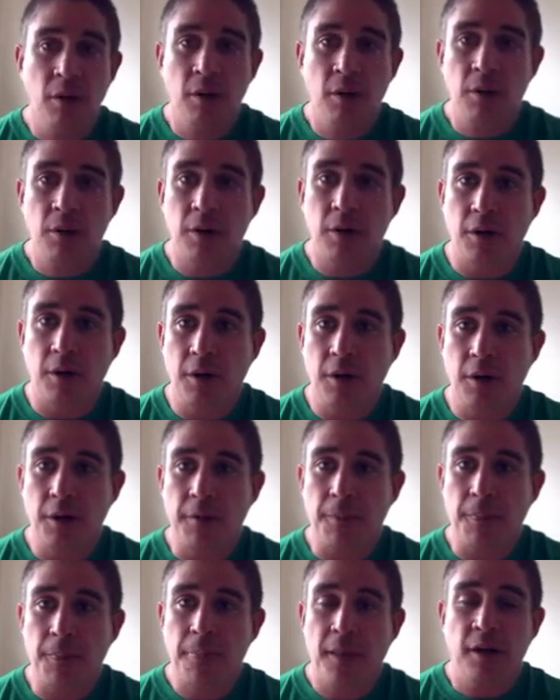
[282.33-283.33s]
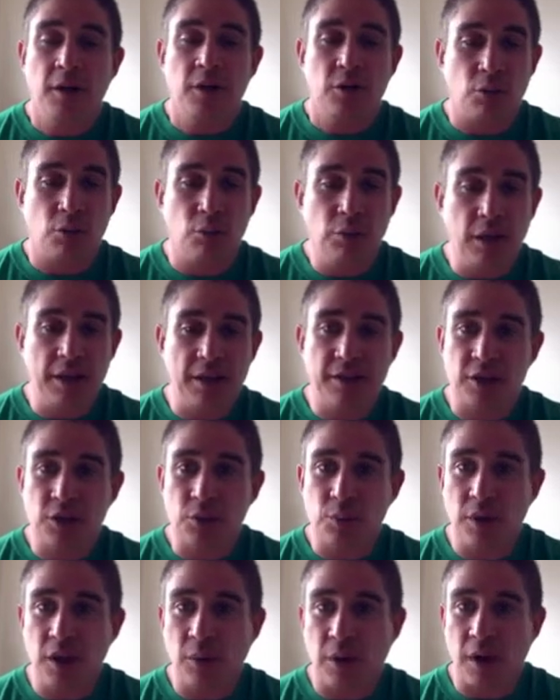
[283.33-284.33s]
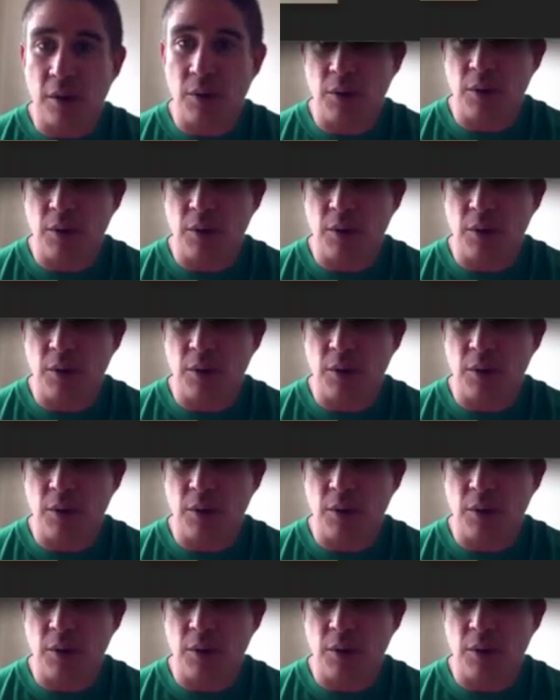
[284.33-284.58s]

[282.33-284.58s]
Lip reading: Okay. So really this week what I want you